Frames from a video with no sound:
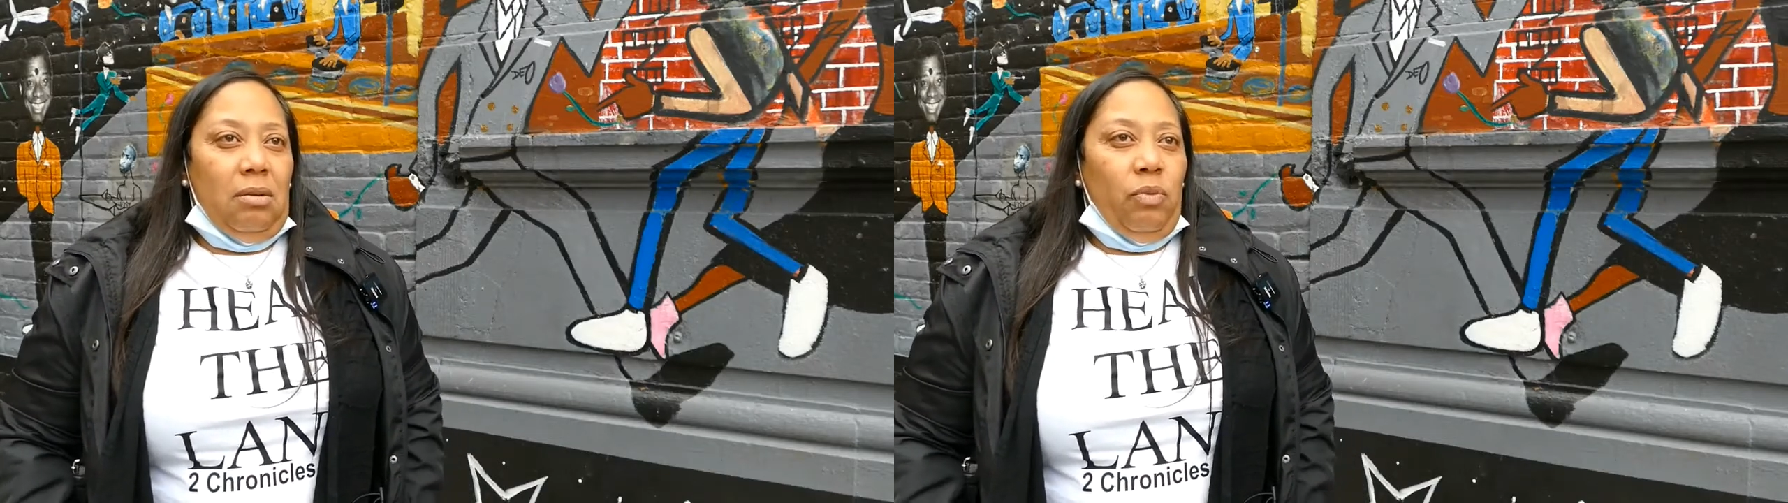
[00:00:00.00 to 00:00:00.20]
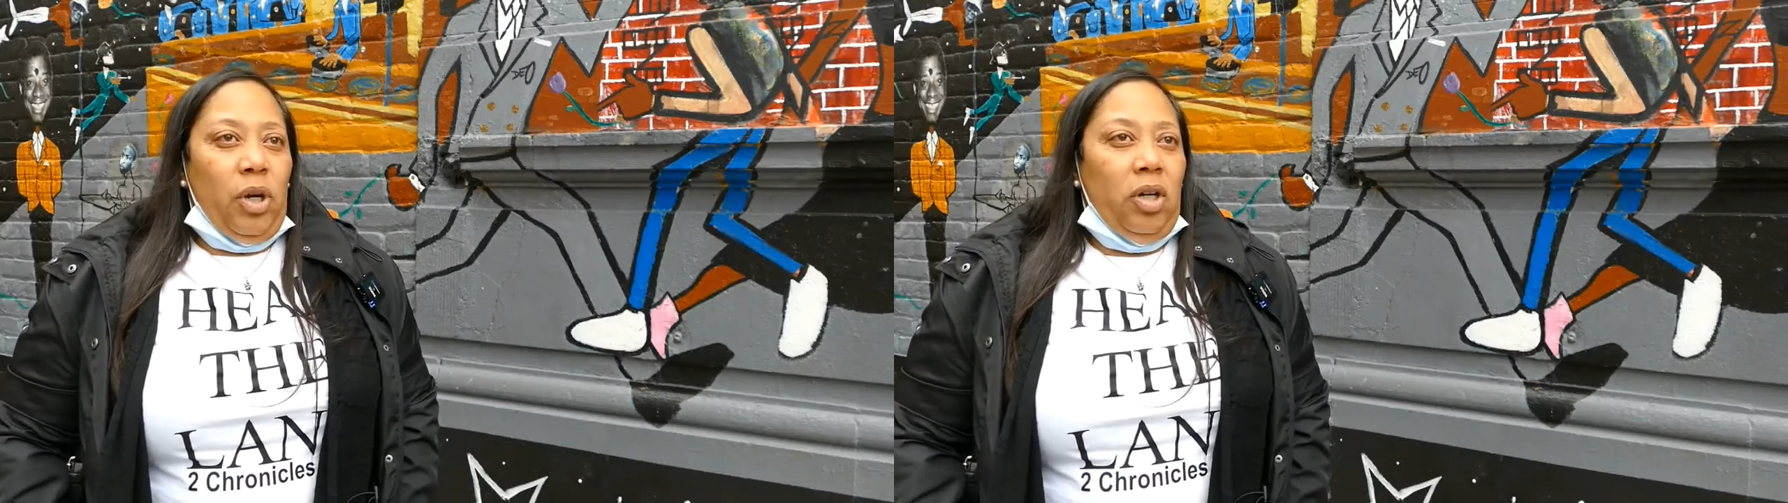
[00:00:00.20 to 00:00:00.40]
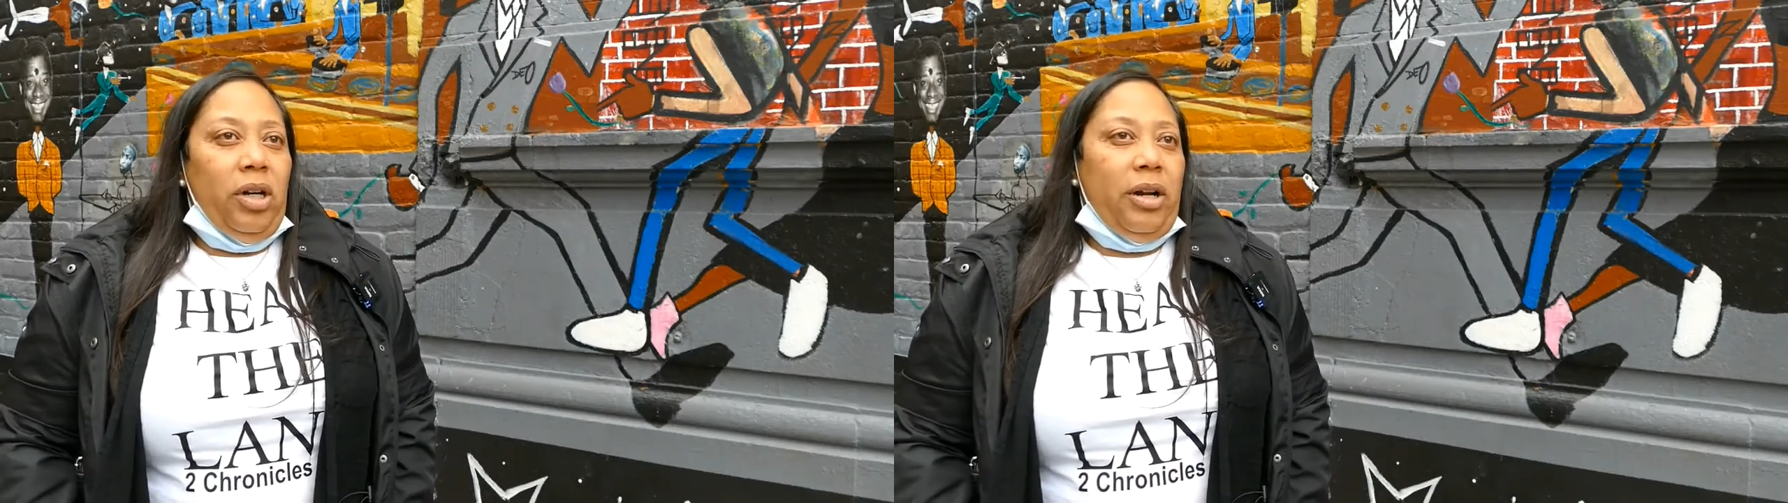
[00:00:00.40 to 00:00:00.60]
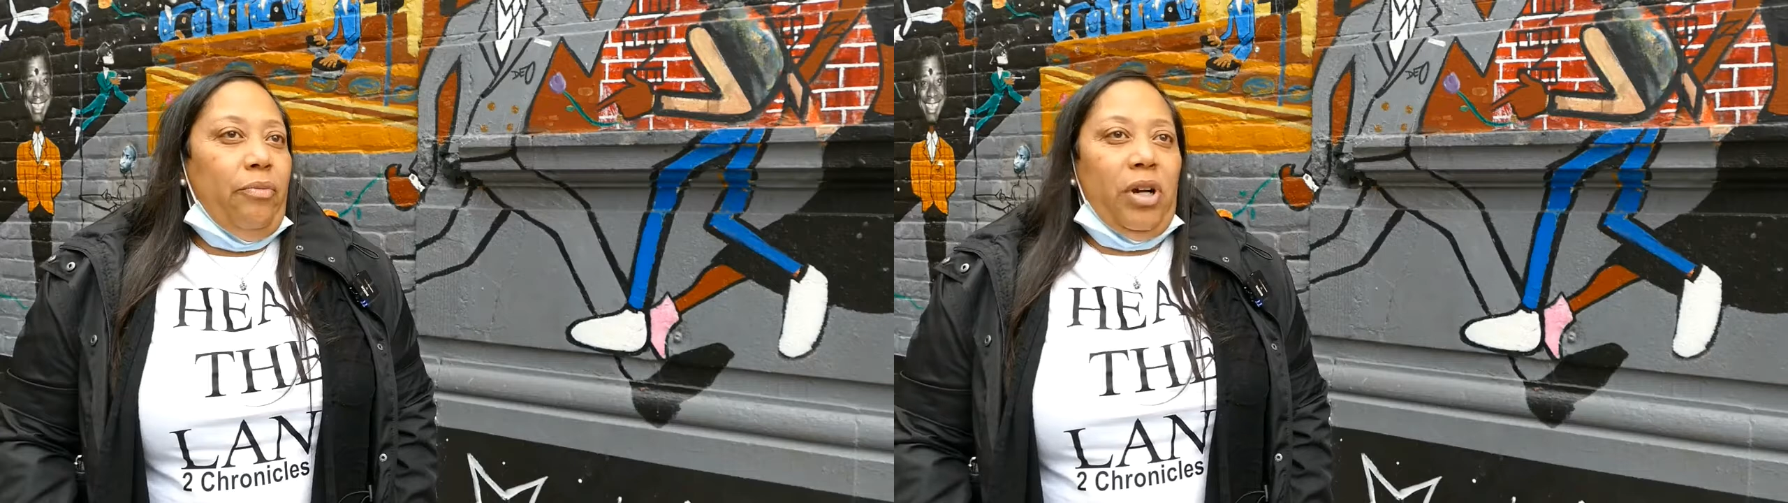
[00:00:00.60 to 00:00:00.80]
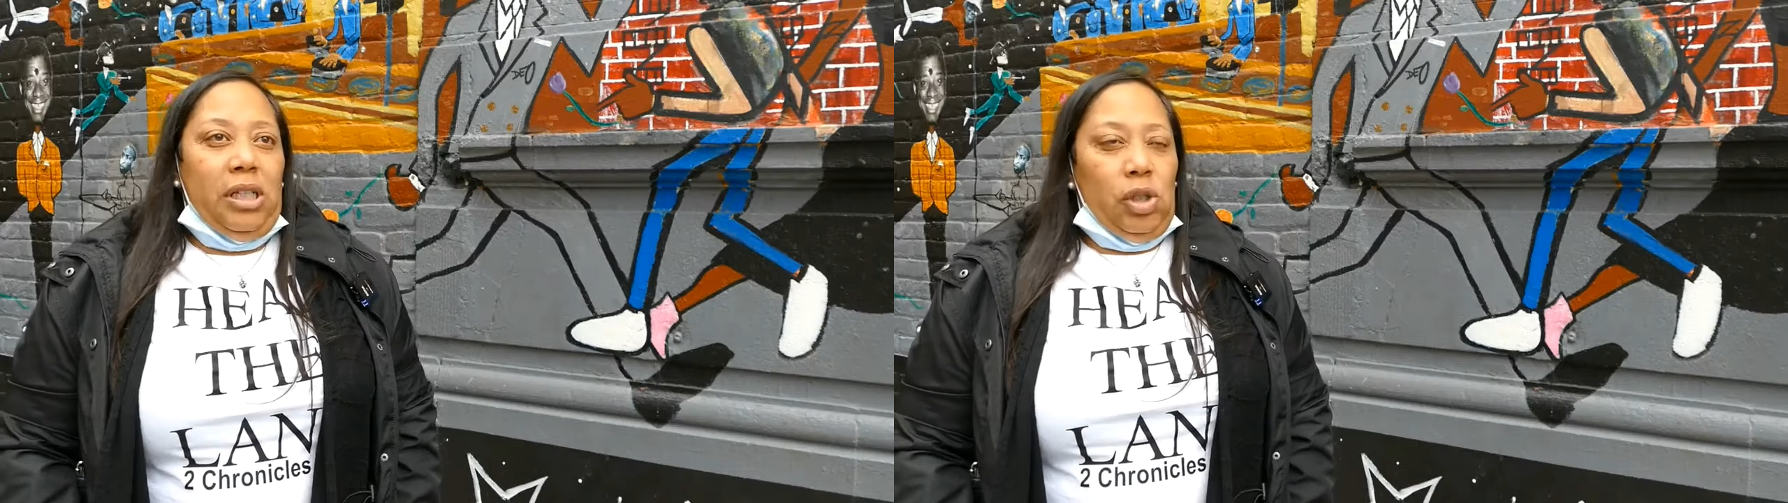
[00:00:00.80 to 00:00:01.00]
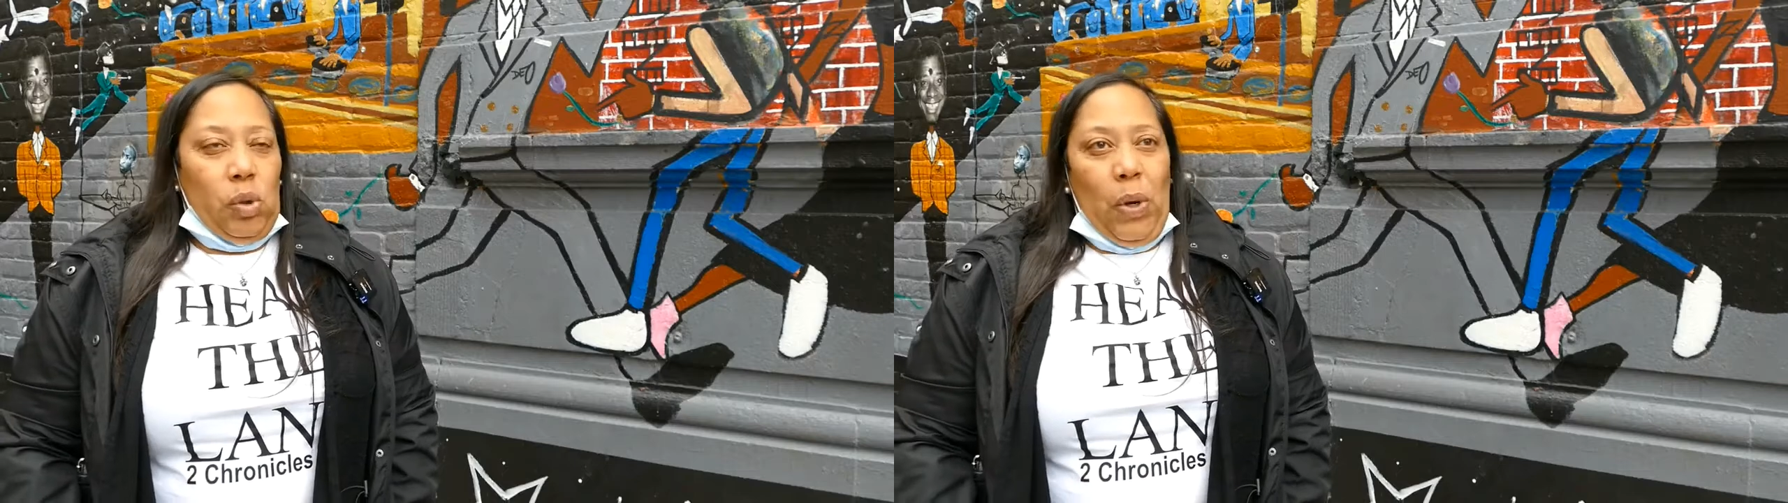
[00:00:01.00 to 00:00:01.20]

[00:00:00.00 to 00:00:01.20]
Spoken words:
We couldn't really do